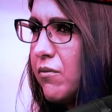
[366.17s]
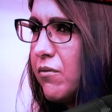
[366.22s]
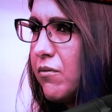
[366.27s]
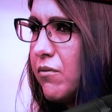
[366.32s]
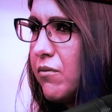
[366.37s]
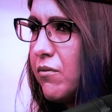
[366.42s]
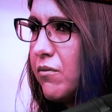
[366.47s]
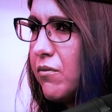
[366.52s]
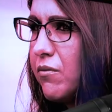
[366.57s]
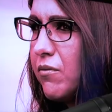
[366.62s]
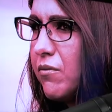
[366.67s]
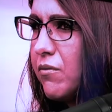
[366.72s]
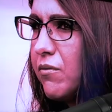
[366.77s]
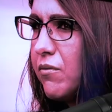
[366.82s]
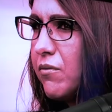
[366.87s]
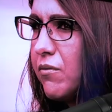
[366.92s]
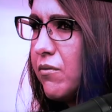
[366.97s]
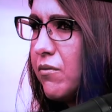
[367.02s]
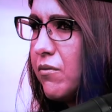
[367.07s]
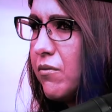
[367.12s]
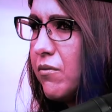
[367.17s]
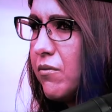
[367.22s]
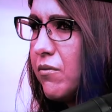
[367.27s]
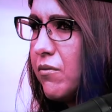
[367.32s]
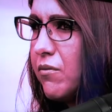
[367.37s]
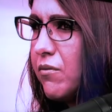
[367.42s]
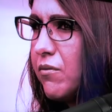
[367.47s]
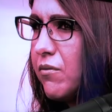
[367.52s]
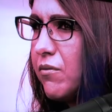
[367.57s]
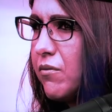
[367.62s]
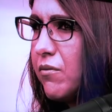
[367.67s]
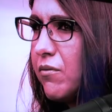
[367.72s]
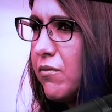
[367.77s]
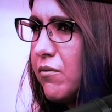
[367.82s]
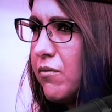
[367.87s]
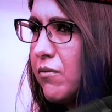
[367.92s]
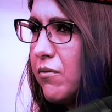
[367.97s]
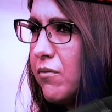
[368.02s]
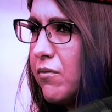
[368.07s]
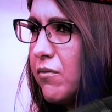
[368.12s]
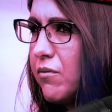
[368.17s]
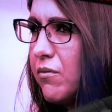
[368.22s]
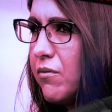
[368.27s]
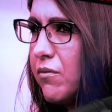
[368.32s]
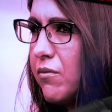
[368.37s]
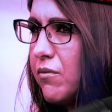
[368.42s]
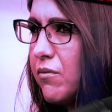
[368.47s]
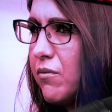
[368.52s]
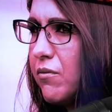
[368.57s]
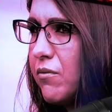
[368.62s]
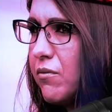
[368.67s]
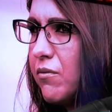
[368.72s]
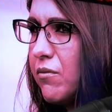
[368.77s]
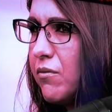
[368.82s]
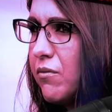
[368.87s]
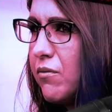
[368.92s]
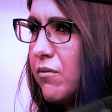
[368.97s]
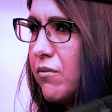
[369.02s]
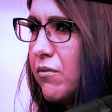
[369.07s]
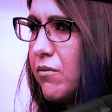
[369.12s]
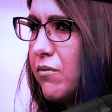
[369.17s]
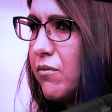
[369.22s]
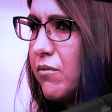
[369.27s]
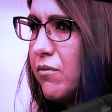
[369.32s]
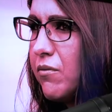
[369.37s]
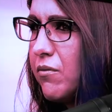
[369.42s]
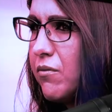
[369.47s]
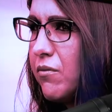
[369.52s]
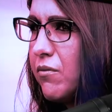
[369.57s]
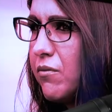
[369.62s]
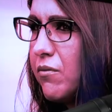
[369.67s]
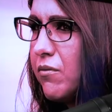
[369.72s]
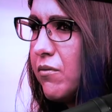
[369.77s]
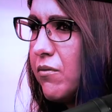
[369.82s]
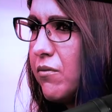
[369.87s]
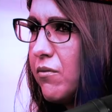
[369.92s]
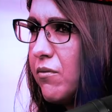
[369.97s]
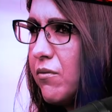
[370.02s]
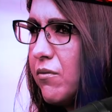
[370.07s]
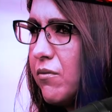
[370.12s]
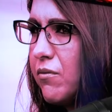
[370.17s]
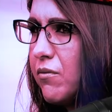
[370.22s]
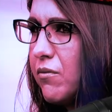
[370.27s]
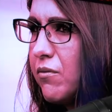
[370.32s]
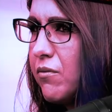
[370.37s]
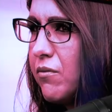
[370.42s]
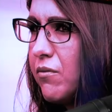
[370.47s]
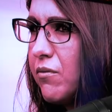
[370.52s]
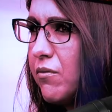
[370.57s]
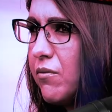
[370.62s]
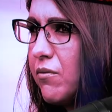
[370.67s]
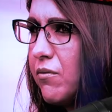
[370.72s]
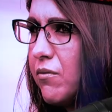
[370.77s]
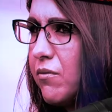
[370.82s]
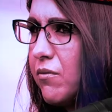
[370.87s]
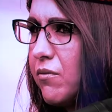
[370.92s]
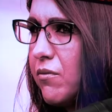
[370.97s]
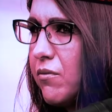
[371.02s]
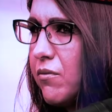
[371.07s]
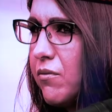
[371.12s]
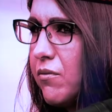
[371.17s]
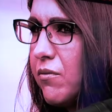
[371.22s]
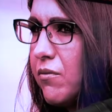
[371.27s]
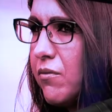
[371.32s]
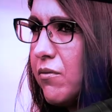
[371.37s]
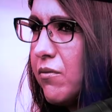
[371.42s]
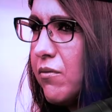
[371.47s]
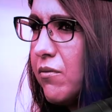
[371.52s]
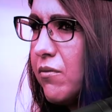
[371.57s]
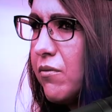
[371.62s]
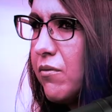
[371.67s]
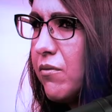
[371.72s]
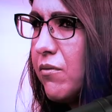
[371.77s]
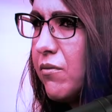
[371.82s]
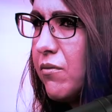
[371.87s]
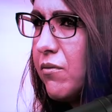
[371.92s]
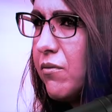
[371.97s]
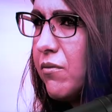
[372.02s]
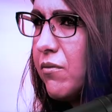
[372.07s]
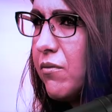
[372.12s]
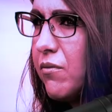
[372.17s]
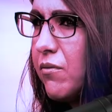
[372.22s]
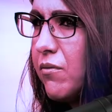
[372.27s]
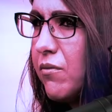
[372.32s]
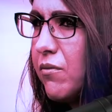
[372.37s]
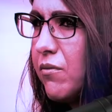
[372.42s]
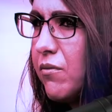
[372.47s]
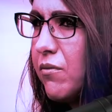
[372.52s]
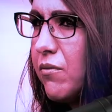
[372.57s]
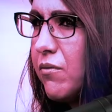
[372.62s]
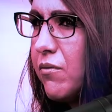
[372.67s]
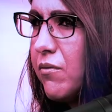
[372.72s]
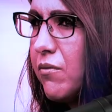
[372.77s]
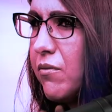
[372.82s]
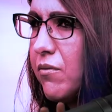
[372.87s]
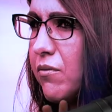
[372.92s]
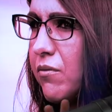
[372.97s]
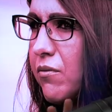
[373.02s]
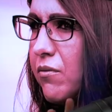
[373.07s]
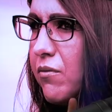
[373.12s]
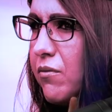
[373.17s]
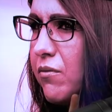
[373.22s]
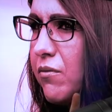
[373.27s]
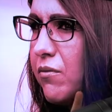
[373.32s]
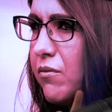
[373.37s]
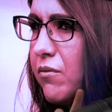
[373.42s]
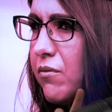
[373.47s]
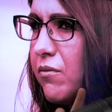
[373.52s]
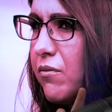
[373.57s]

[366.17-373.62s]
No words are spoken by the person on screen.